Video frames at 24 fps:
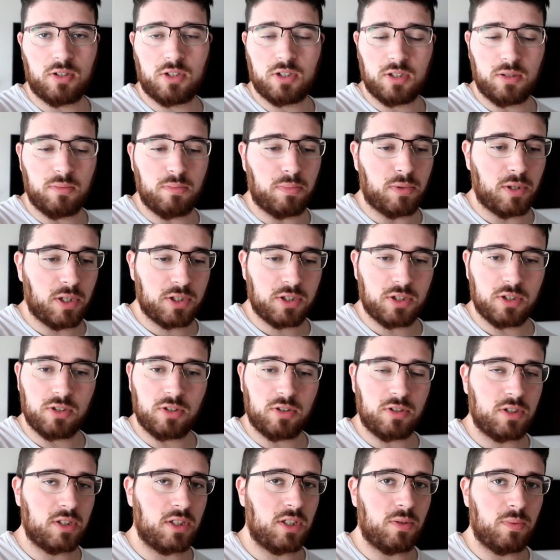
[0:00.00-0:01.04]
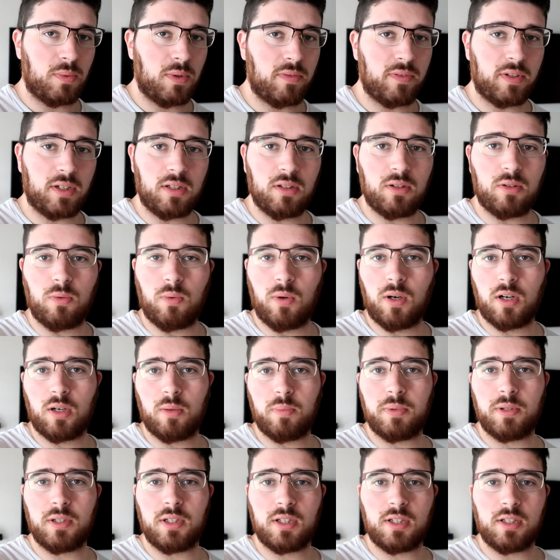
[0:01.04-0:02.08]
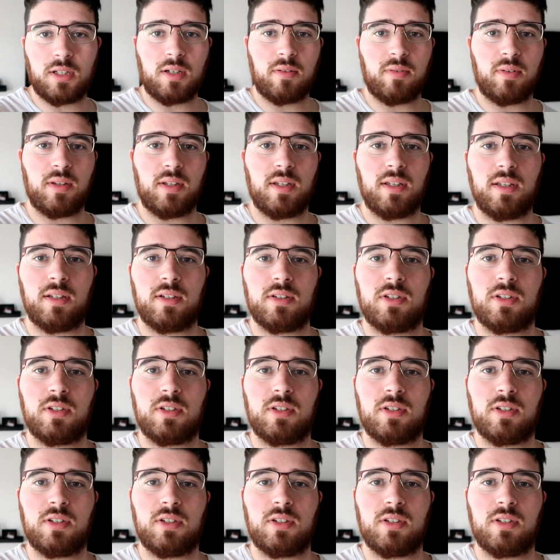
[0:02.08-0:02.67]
She brushes her teeth. We have like a little water pick and everything,